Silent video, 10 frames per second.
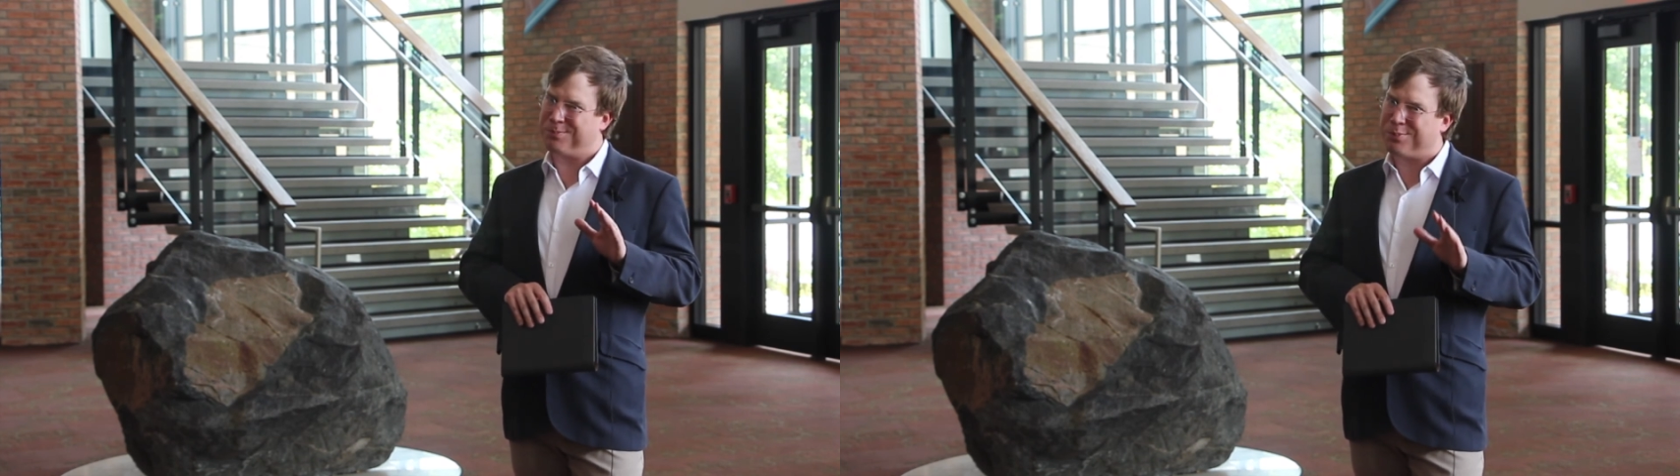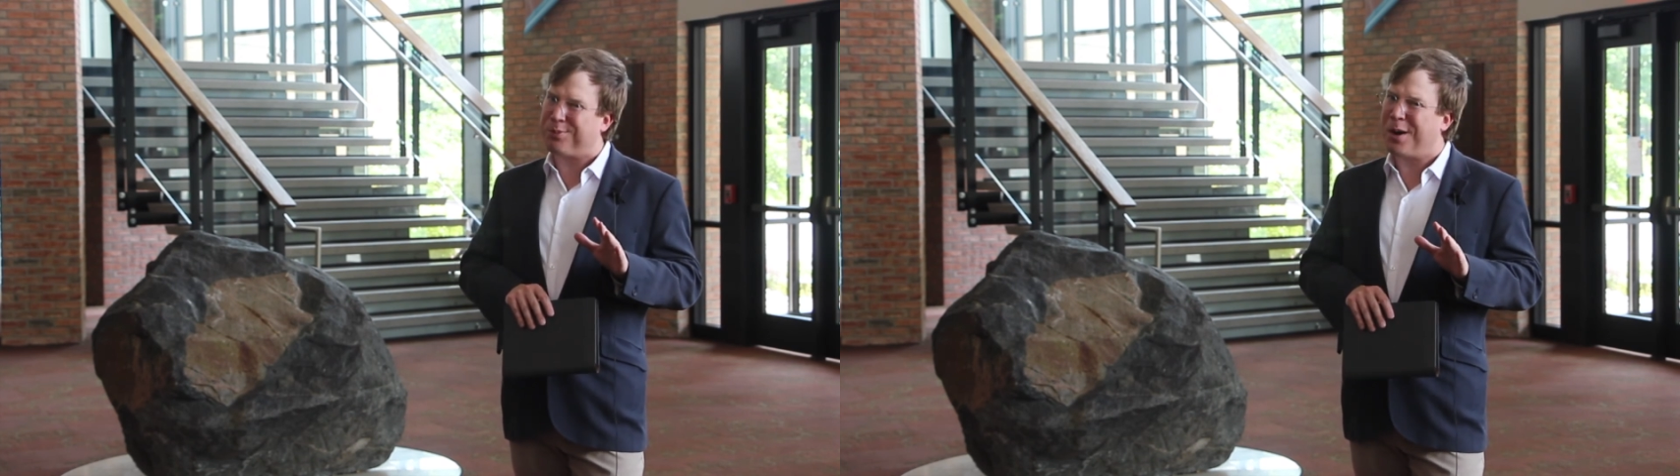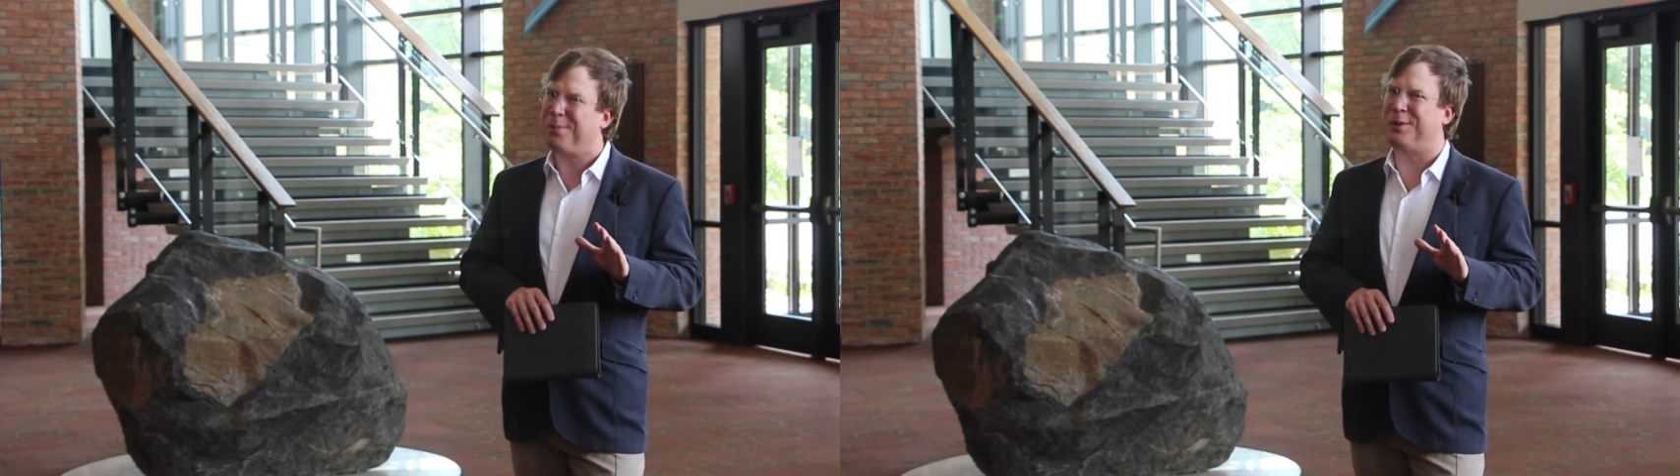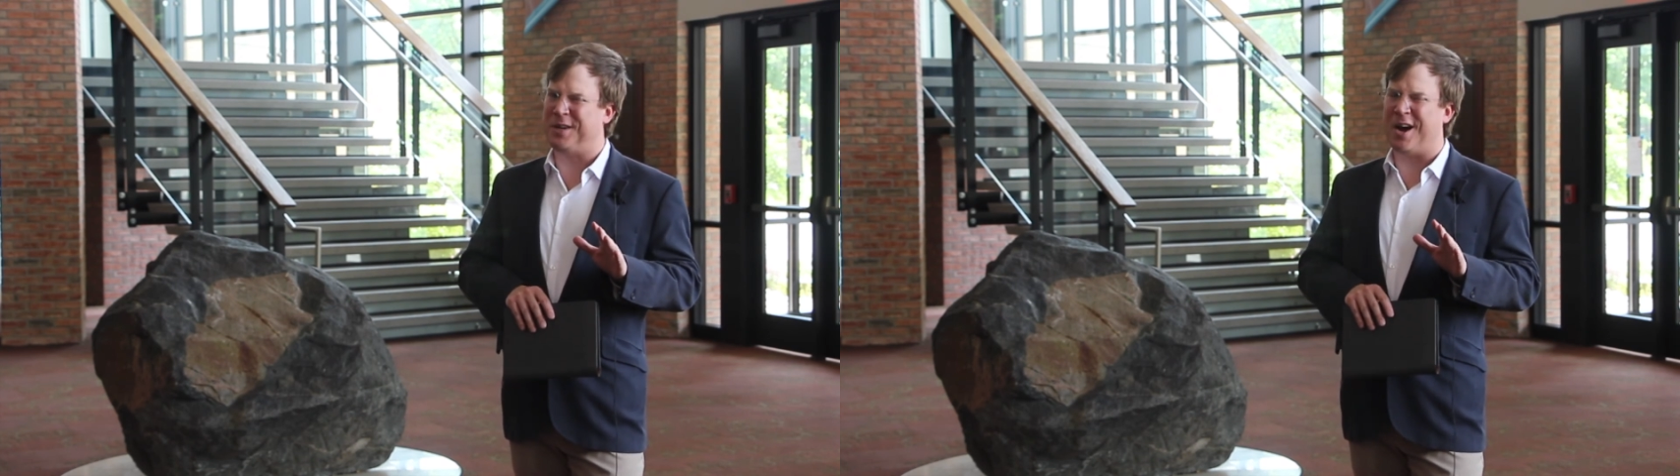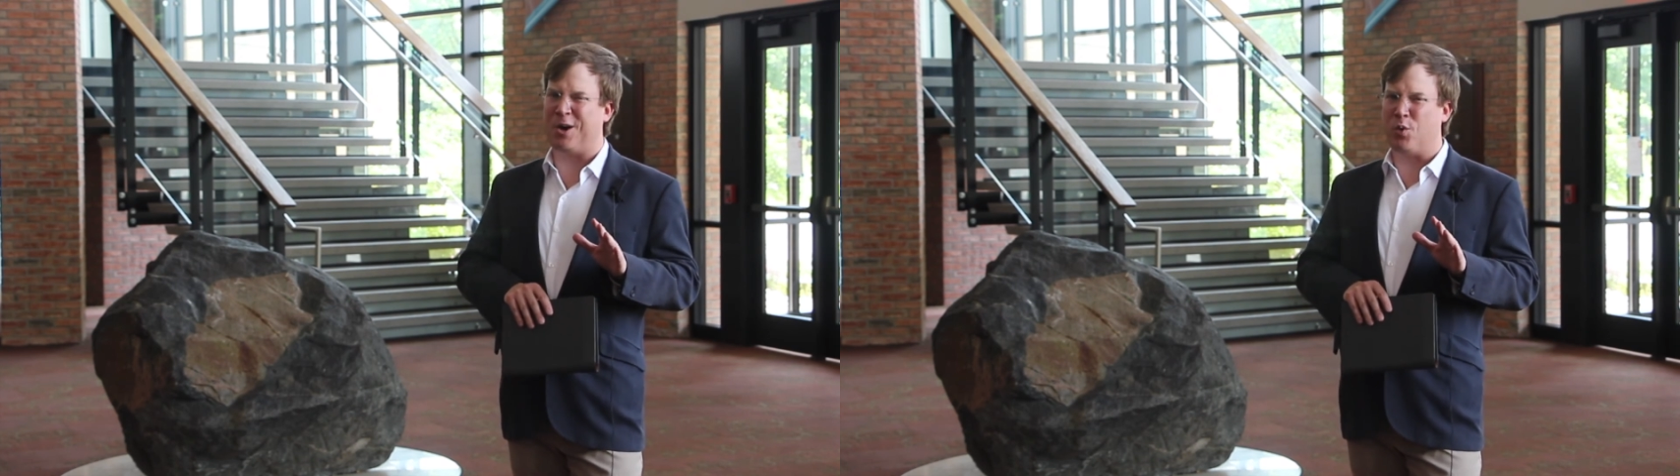probably
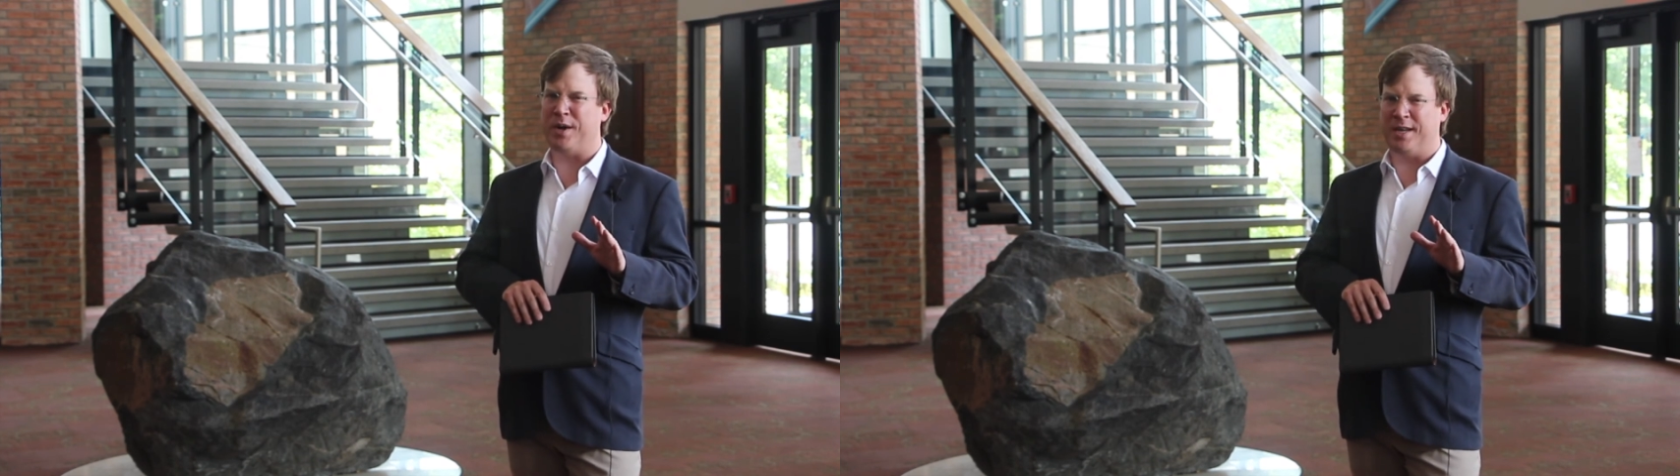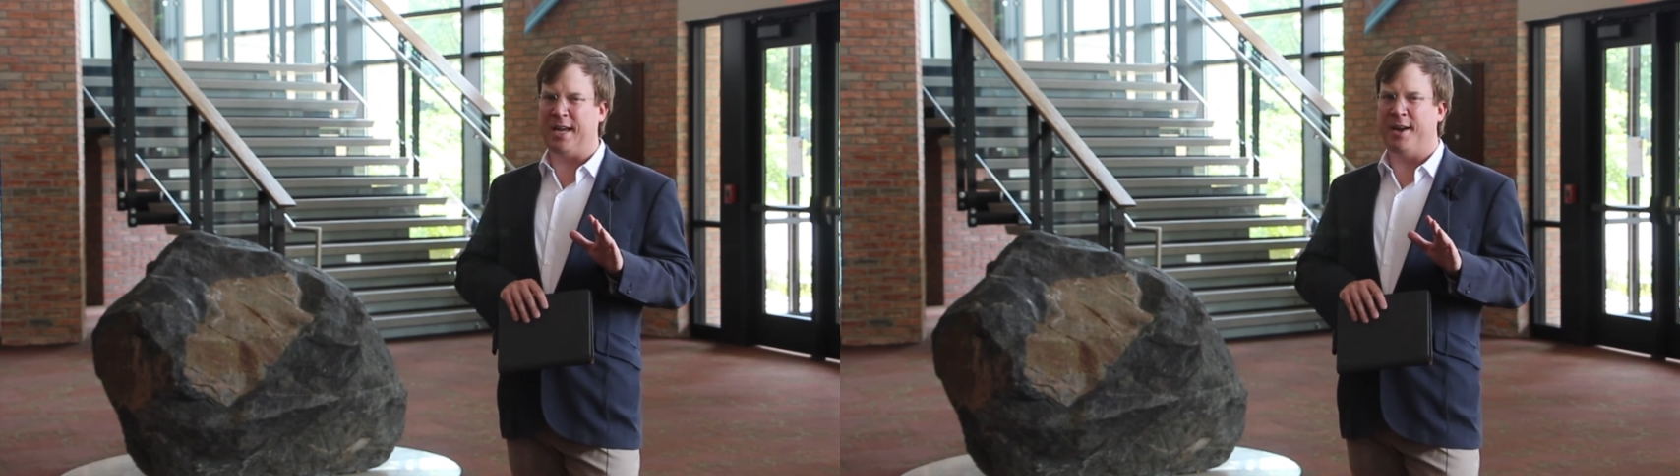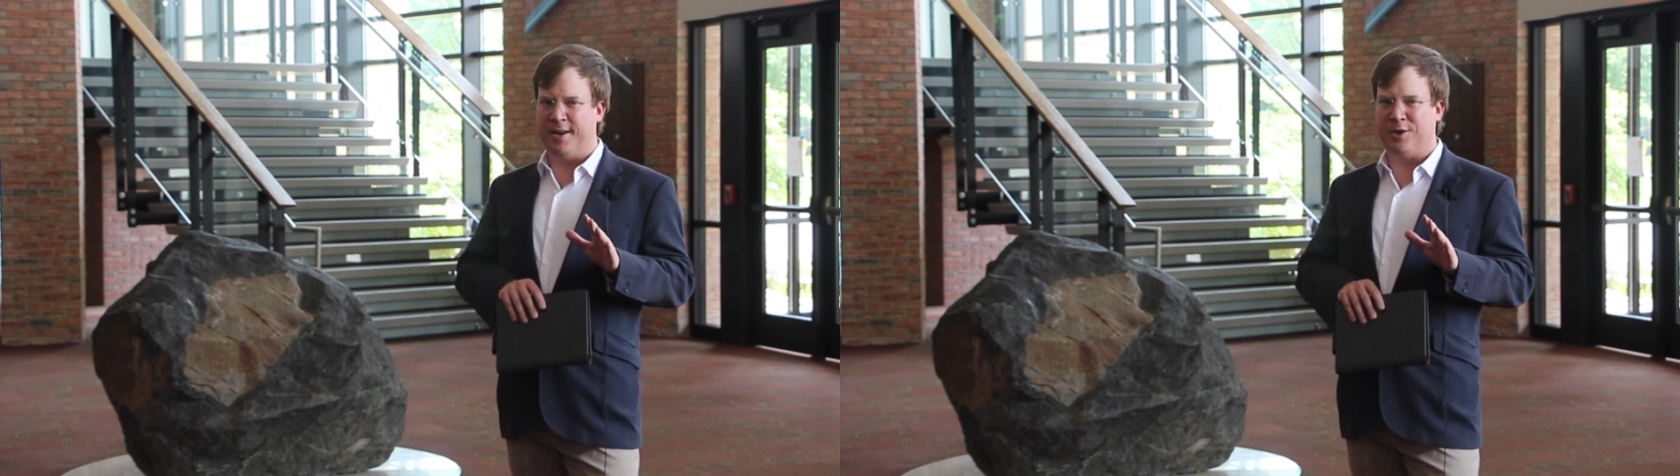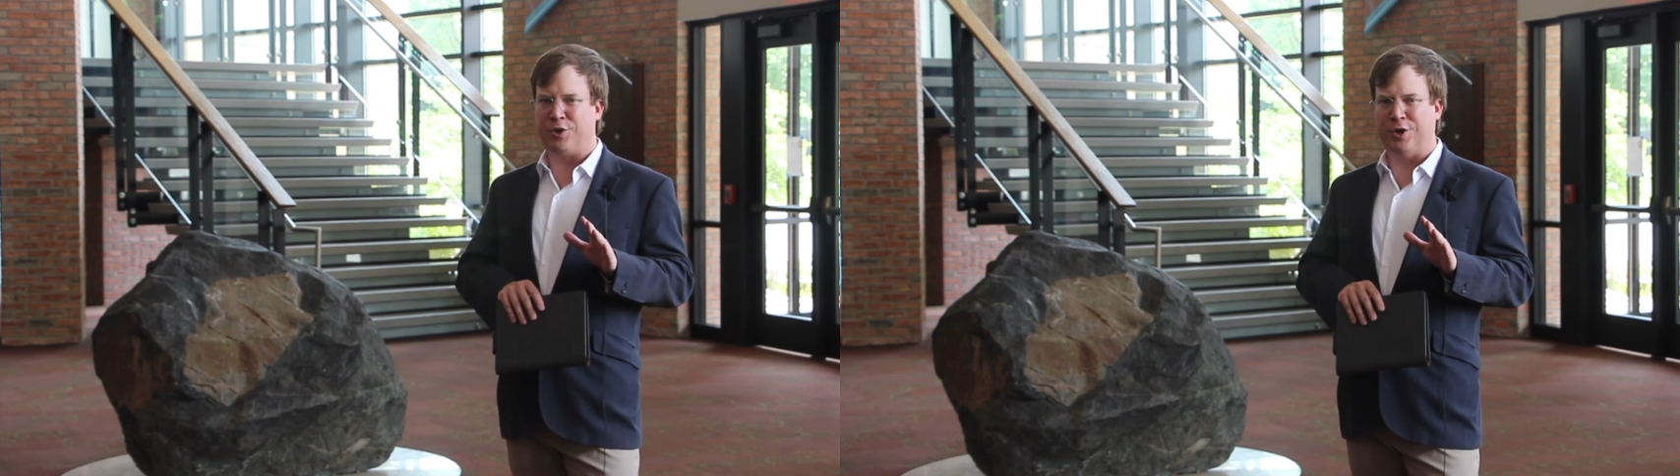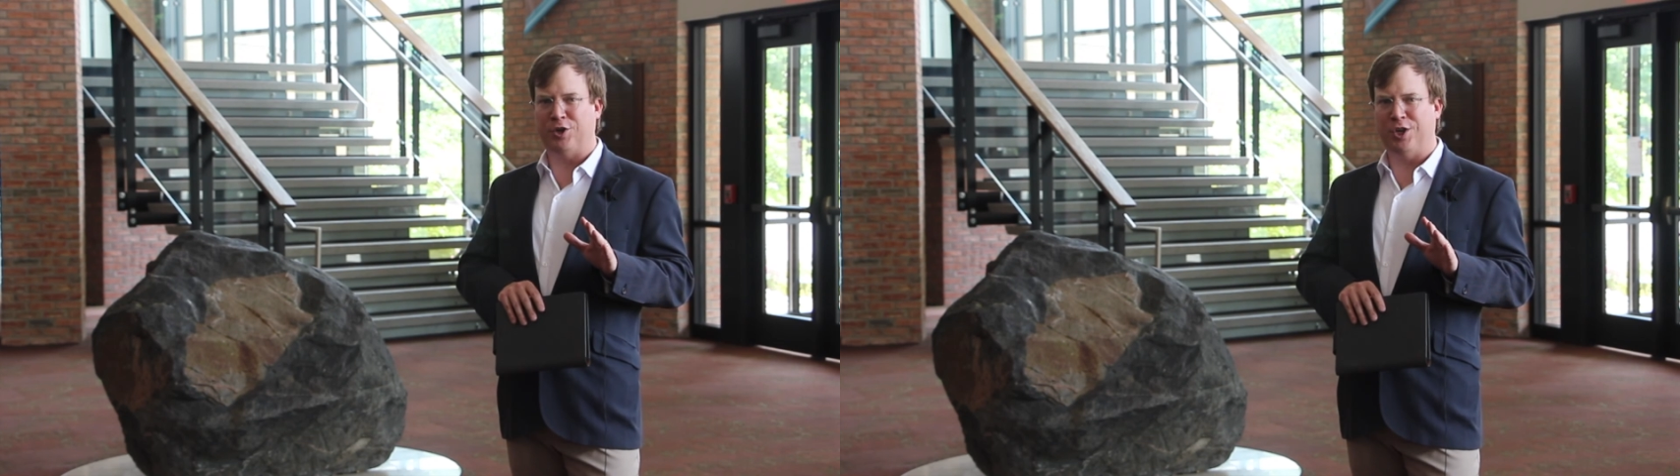not going to get an
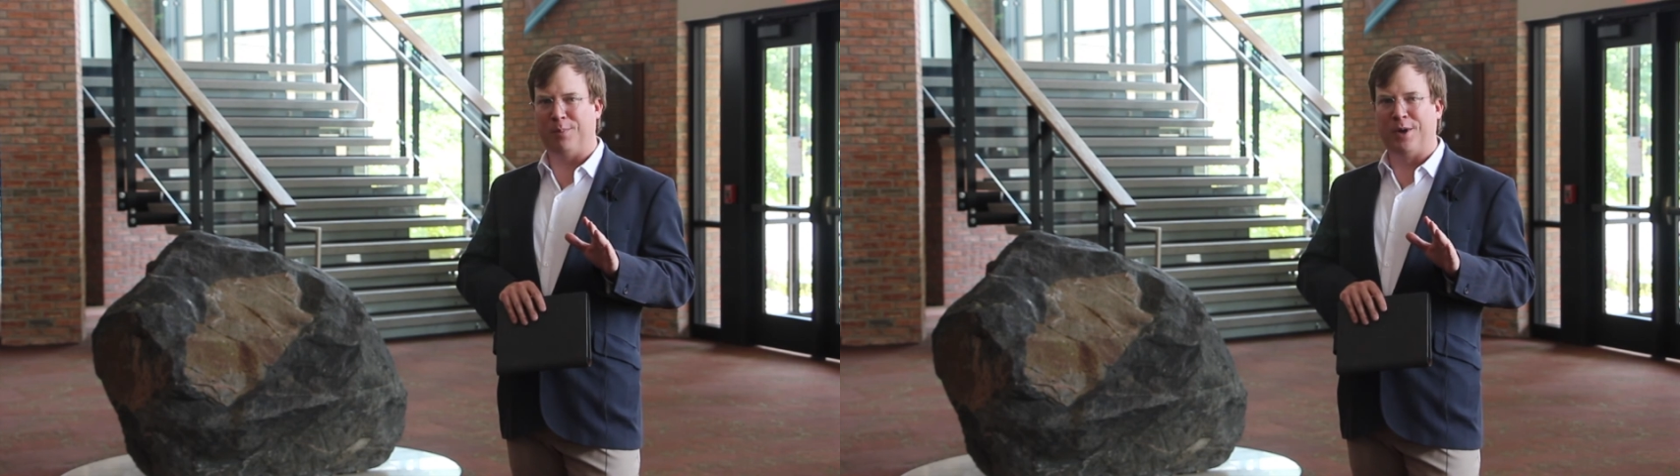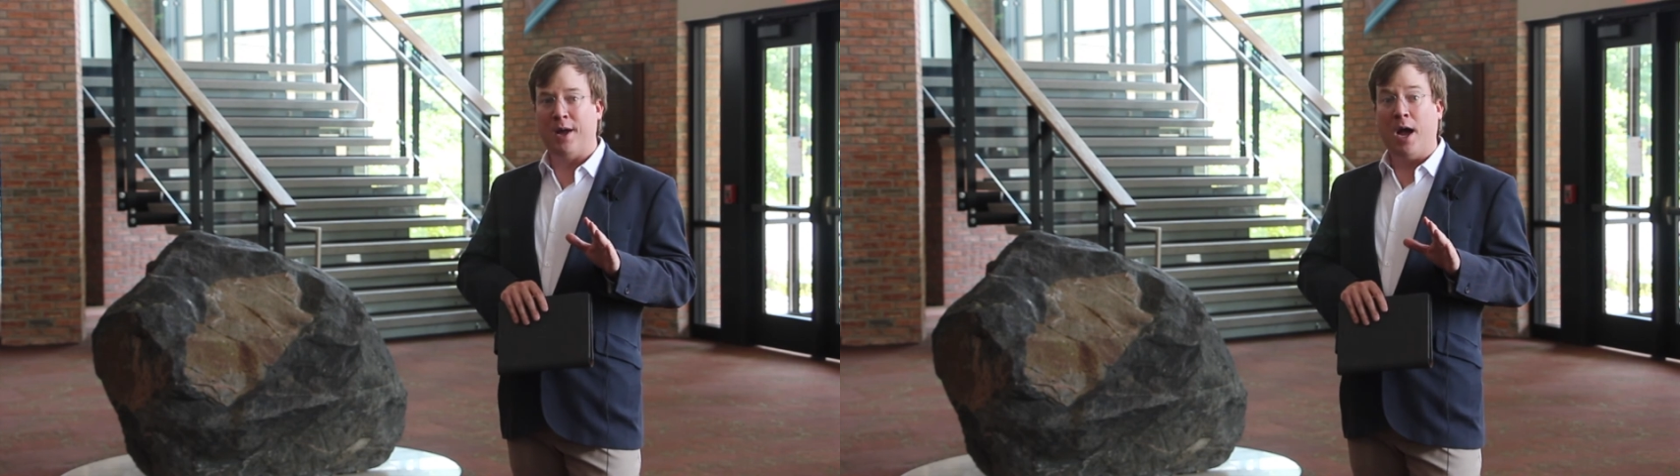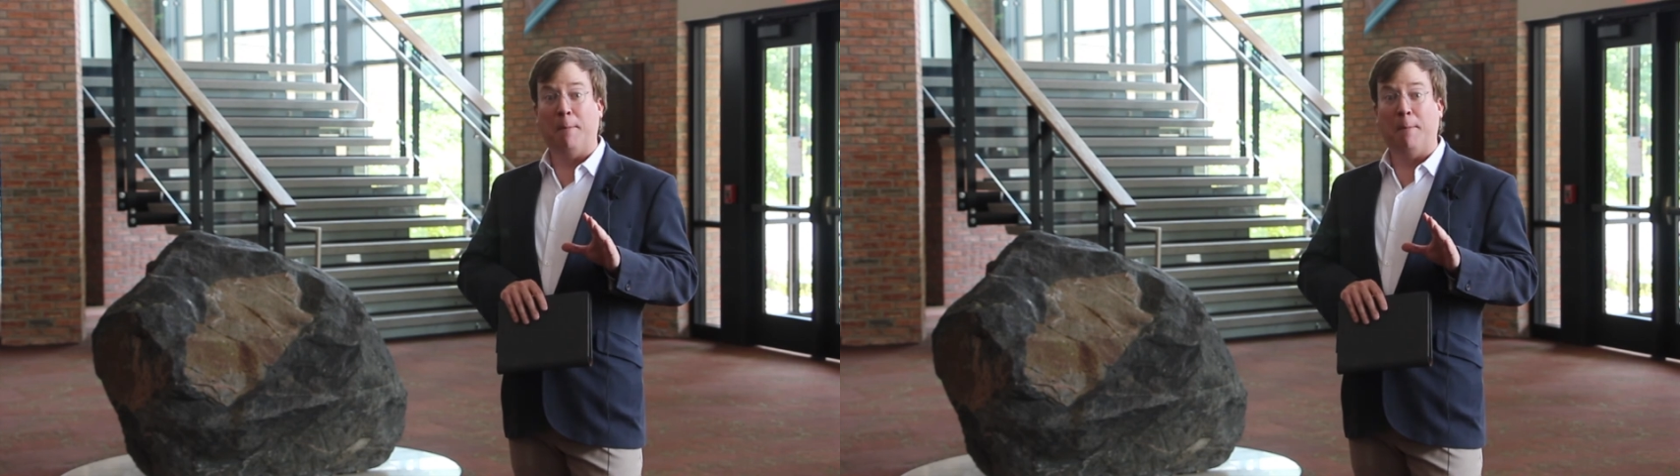internship,